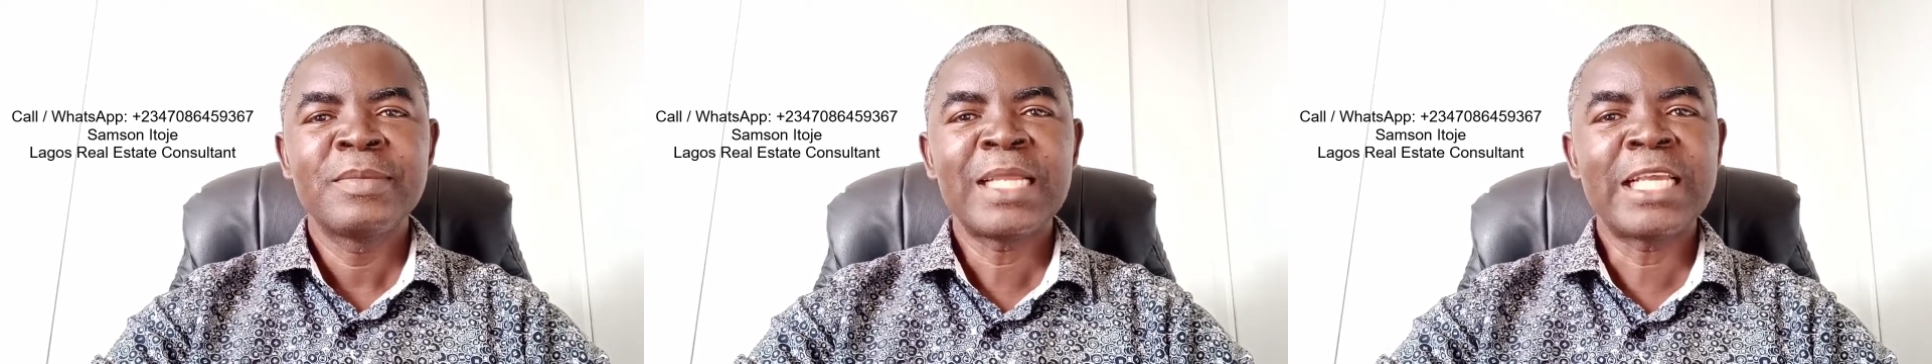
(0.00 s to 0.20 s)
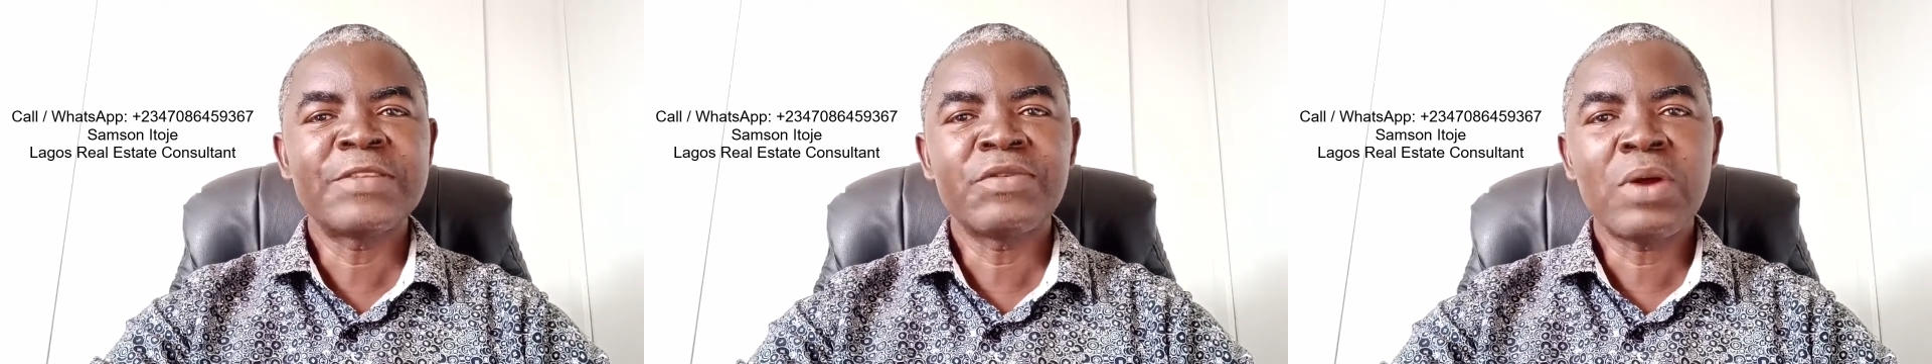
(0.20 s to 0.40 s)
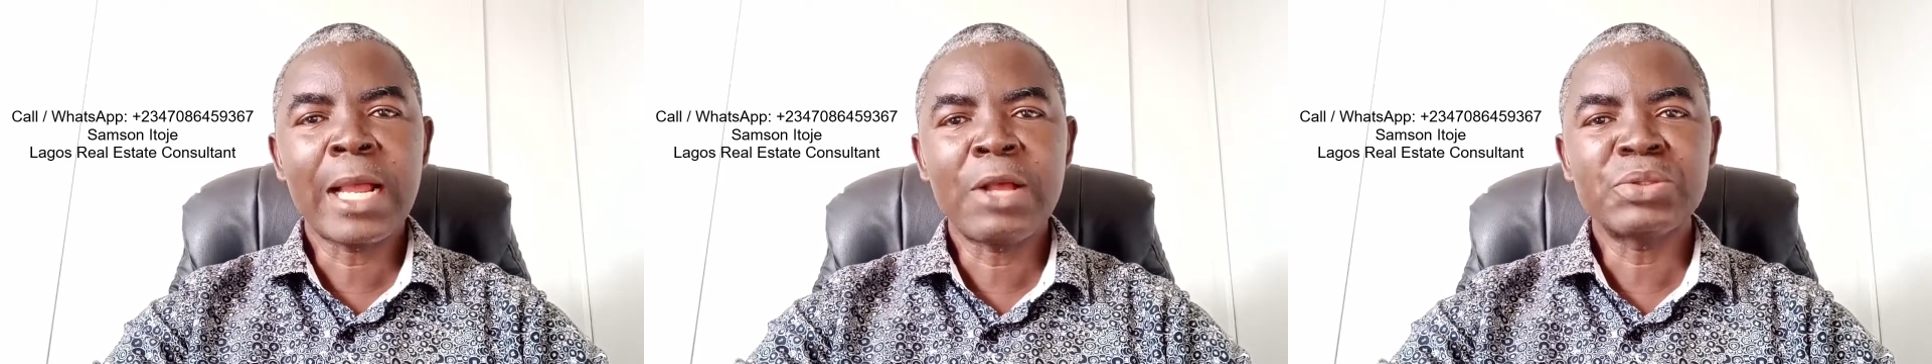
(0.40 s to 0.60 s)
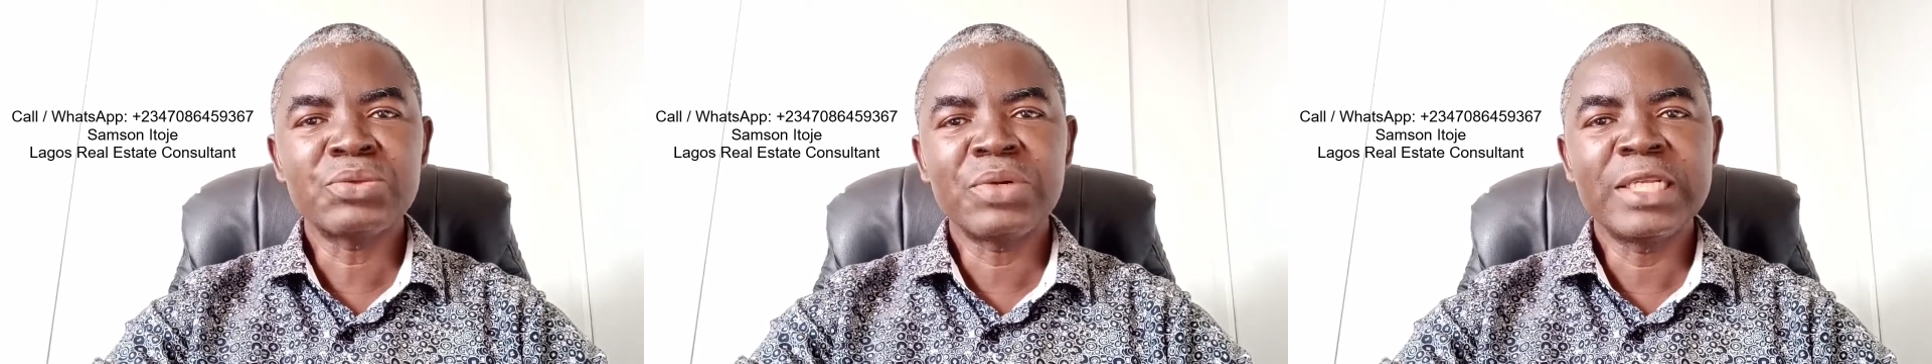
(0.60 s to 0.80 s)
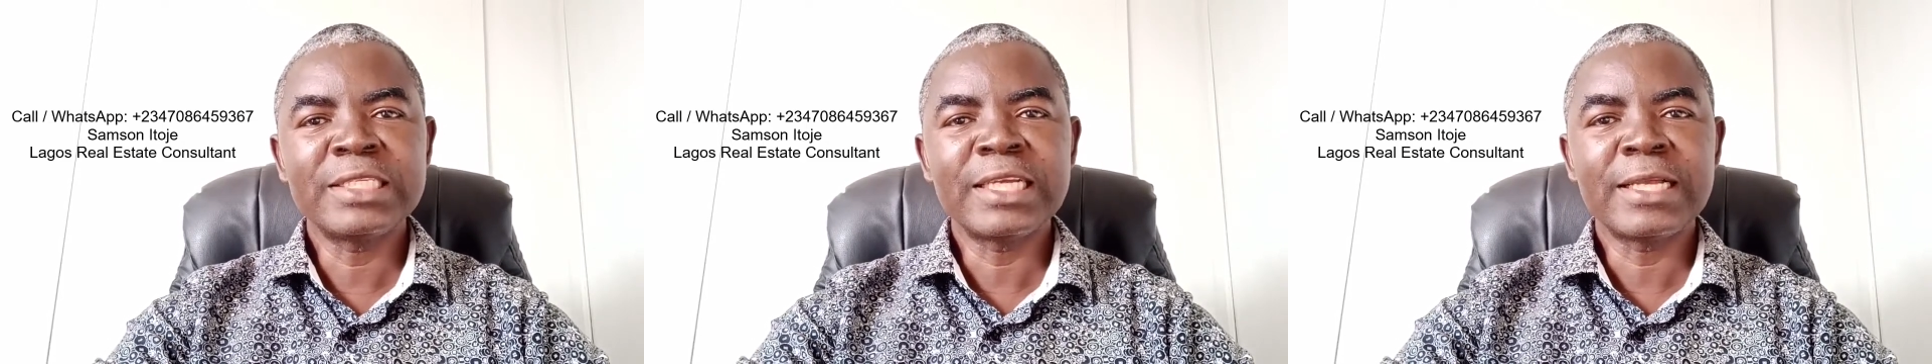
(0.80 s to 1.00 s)
That's for
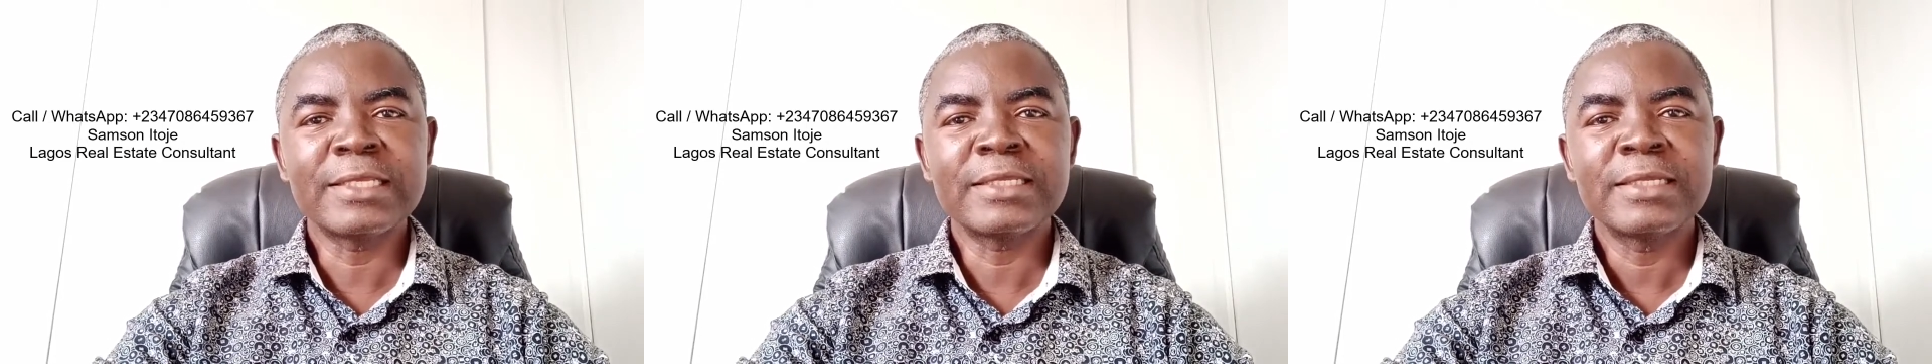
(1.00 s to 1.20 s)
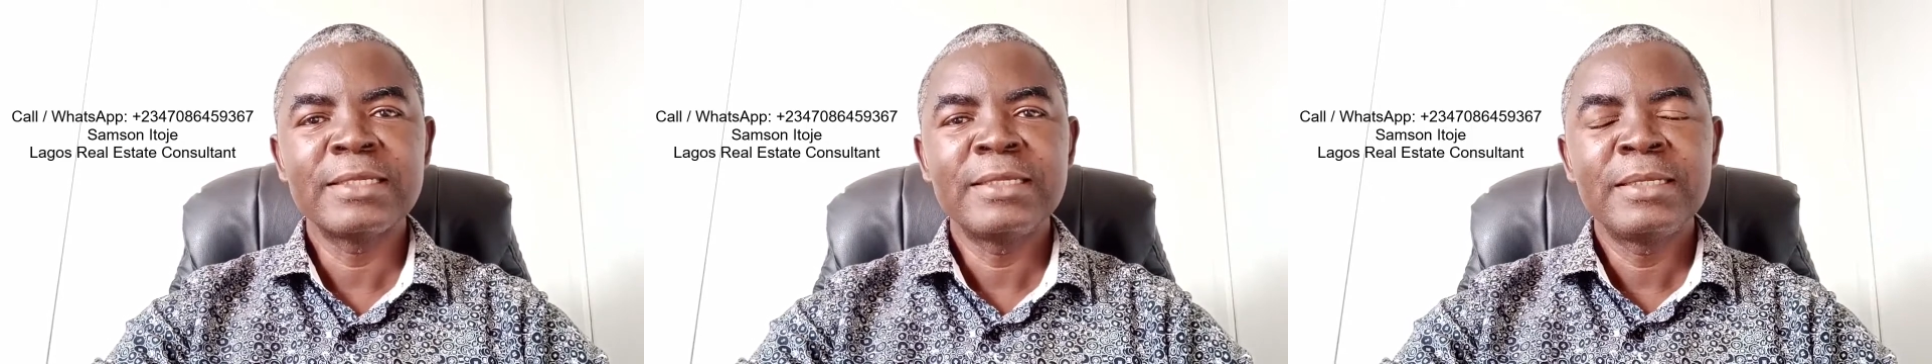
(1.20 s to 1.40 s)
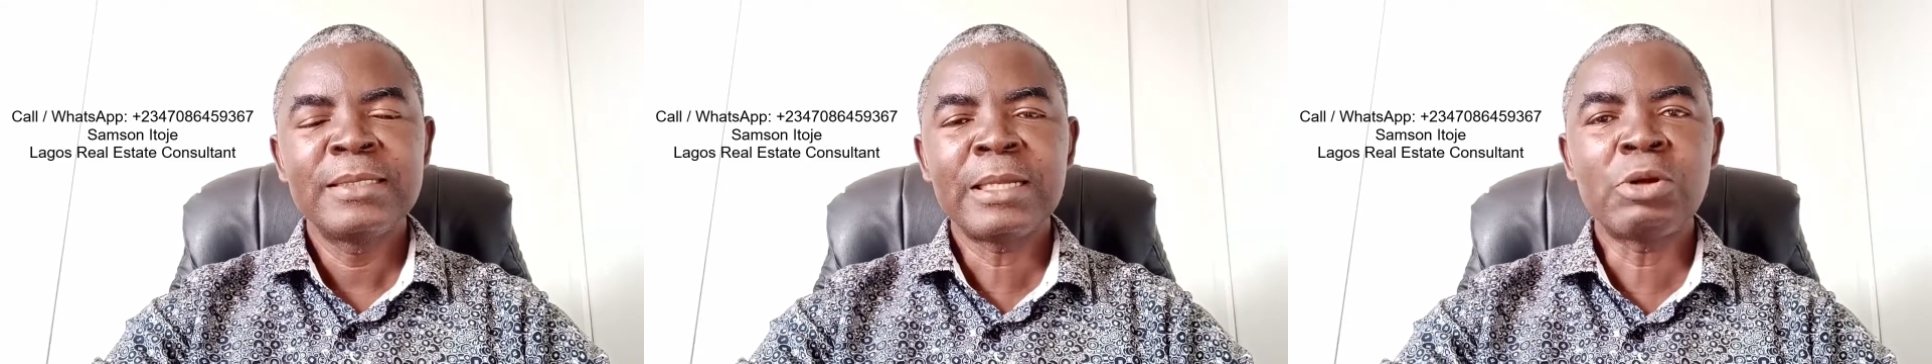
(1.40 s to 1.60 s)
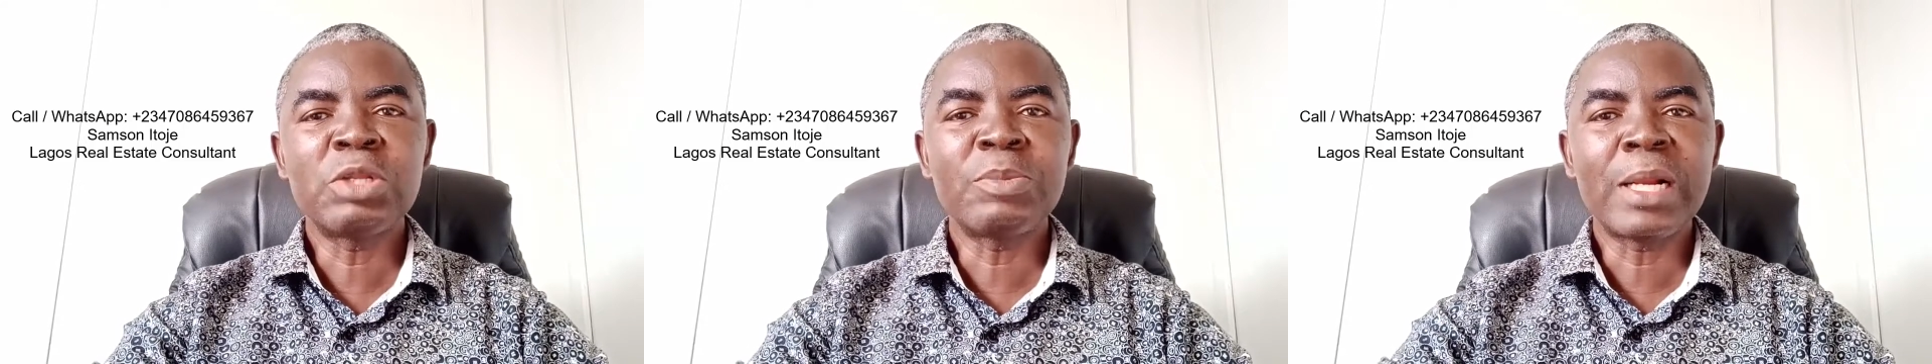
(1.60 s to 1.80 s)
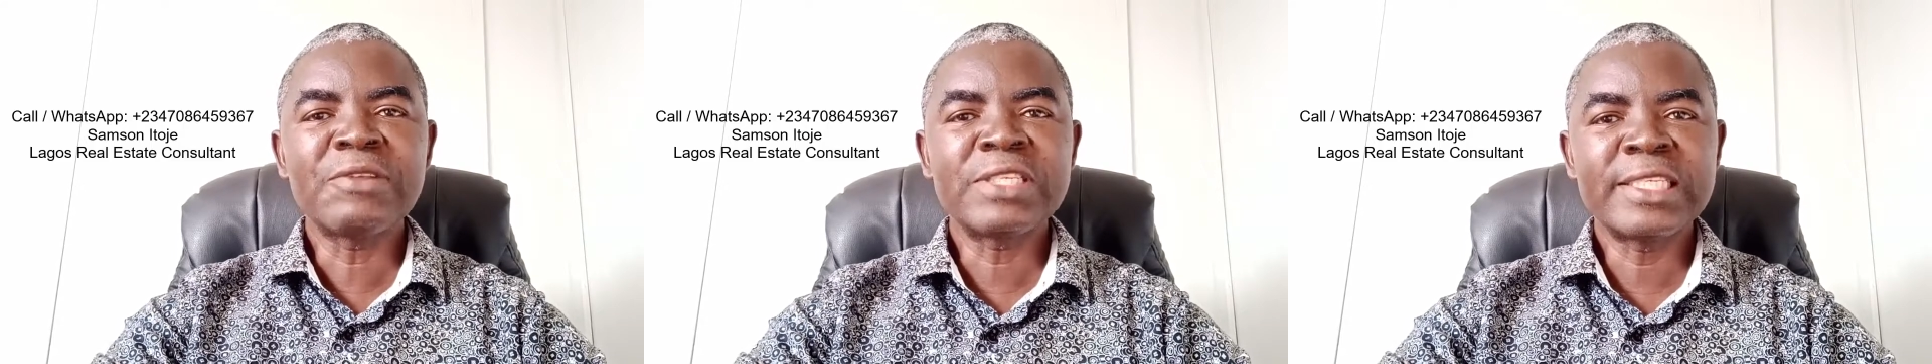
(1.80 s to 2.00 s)
house renters. Now
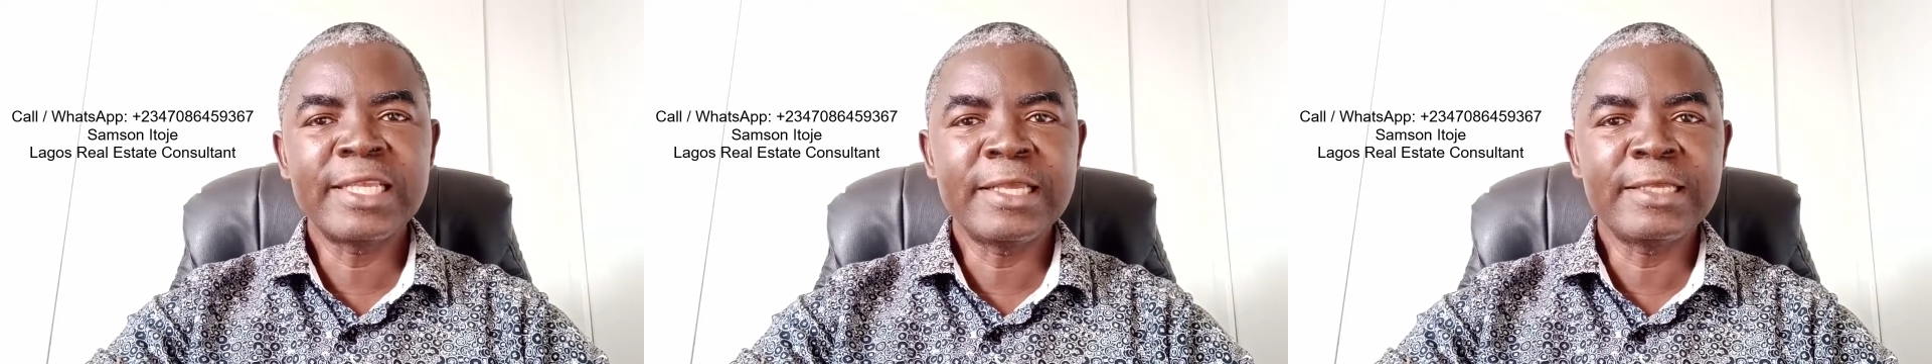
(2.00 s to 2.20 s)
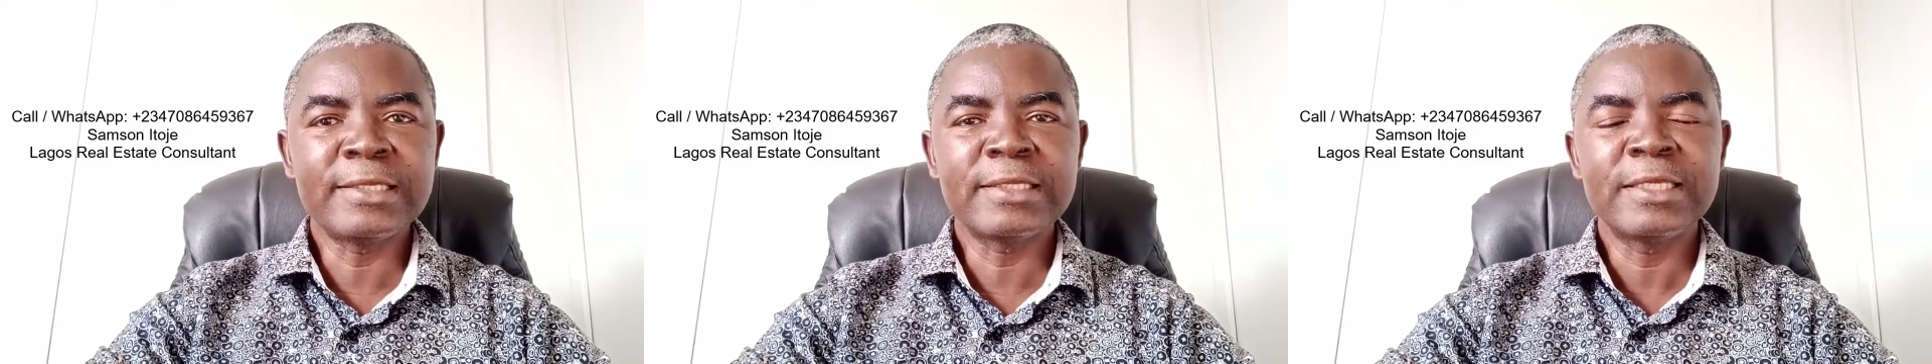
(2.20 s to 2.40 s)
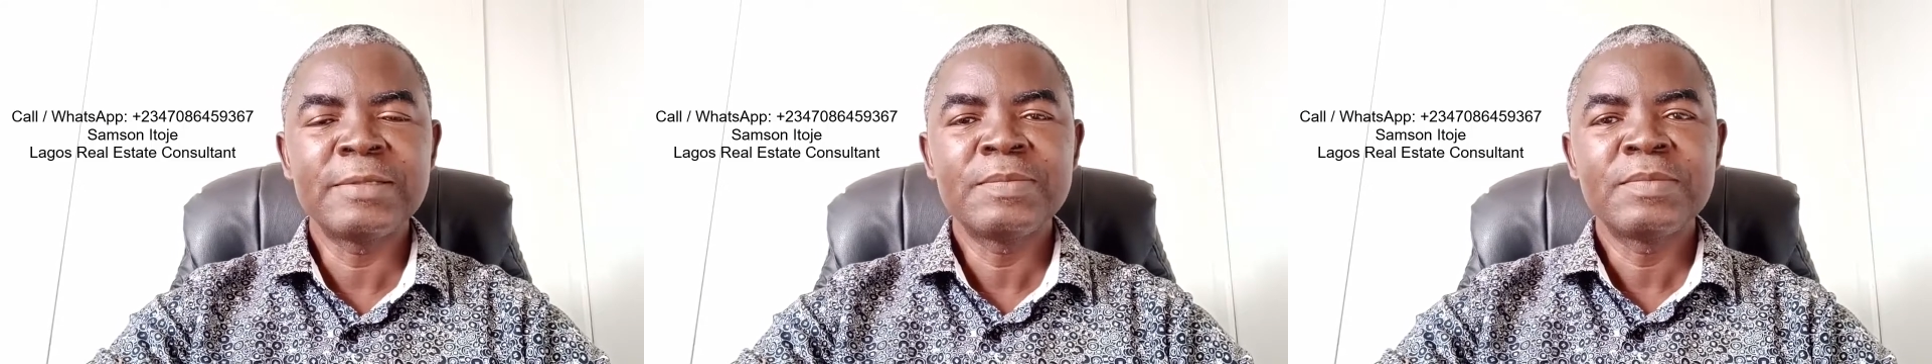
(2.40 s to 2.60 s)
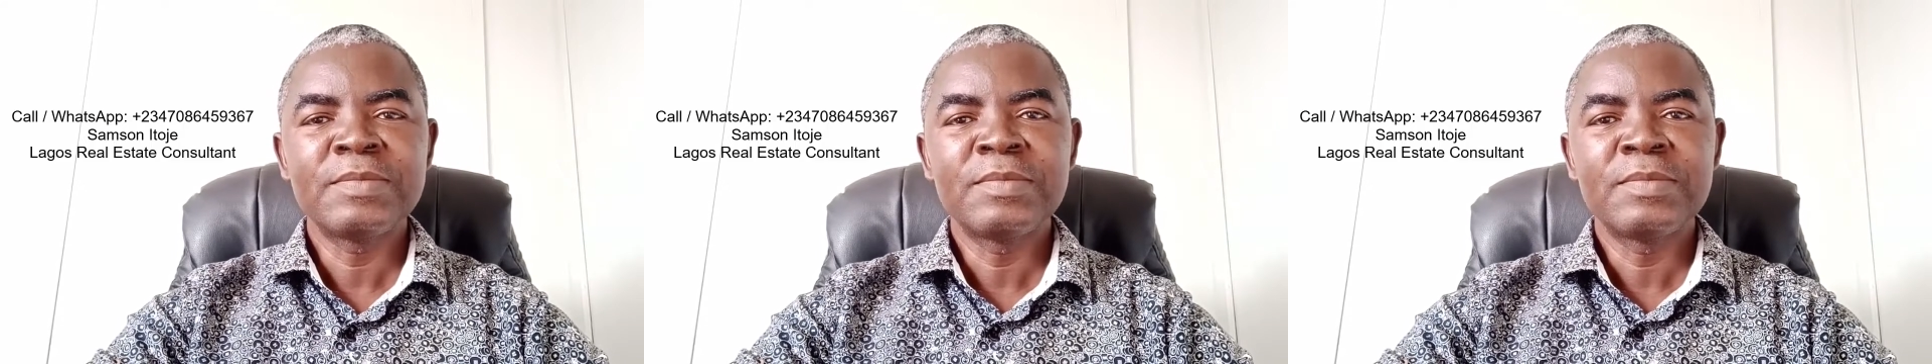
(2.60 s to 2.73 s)
what about sales?